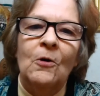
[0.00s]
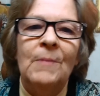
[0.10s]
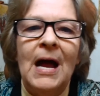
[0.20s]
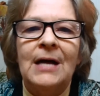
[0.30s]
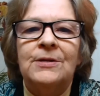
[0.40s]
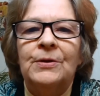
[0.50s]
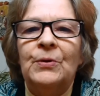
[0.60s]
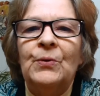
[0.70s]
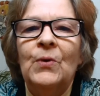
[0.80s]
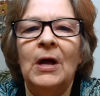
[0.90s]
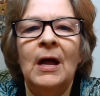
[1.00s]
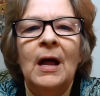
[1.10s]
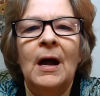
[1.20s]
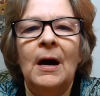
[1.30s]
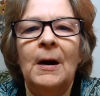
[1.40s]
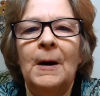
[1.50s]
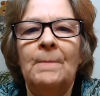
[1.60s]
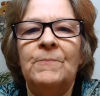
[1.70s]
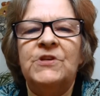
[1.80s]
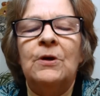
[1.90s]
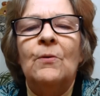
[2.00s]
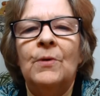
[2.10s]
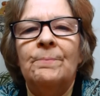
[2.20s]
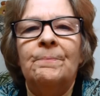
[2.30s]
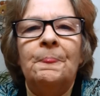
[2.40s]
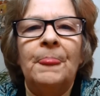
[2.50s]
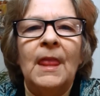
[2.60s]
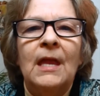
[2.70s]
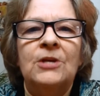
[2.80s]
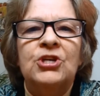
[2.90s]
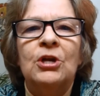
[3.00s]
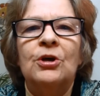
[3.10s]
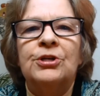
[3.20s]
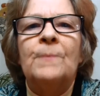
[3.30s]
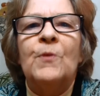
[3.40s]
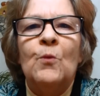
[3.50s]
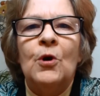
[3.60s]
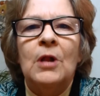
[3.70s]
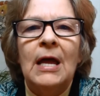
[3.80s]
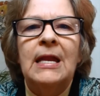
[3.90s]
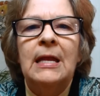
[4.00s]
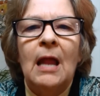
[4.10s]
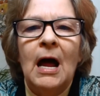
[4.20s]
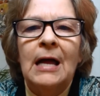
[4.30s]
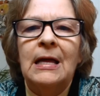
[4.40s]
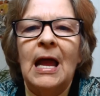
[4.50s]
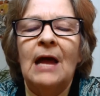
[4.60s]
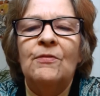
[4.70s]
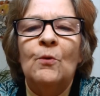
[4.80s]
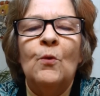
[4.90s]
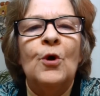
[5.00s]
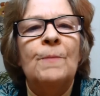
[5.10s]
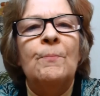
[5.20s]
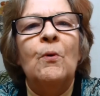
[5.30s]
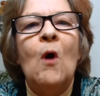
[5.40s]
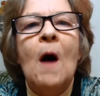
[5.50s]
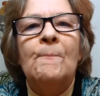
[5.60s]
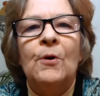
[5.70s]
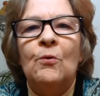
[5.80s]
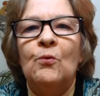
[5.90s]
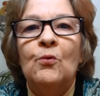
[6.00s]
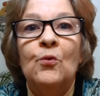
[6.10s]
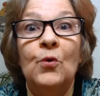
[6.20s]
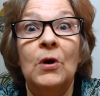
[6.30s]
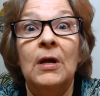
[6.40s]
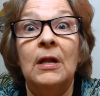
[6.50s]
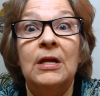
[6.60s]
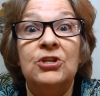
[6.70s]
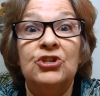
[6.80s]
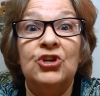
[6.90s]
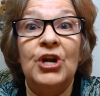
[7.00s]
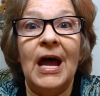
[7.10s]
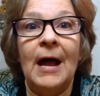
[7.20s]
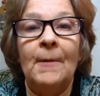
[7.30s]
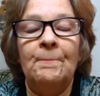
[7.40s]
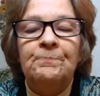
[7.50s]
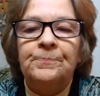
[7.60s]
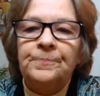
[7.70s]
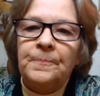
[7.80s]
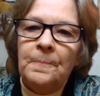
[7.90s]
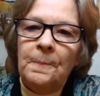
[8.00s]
go back to, so she looked up the word ladylike, and the word proper really stood out.